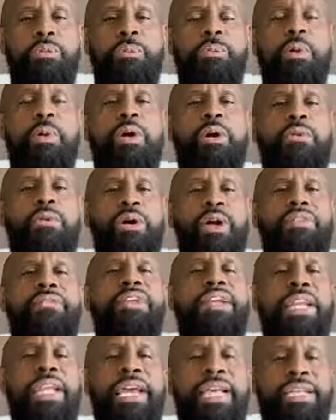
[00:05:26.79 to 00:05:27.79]
more
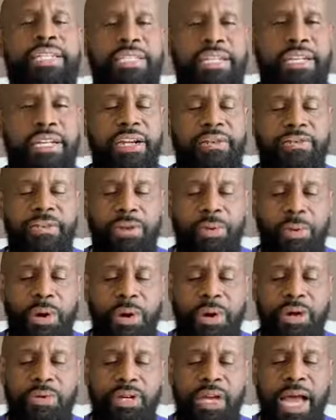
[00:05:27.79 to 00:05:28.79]
revelation of the
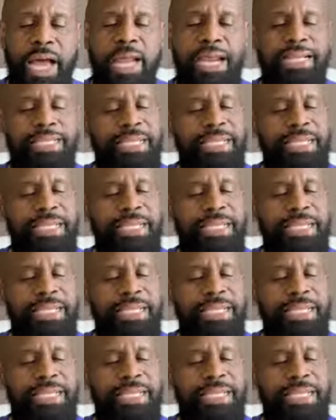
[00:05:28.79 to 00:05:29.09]
word of God.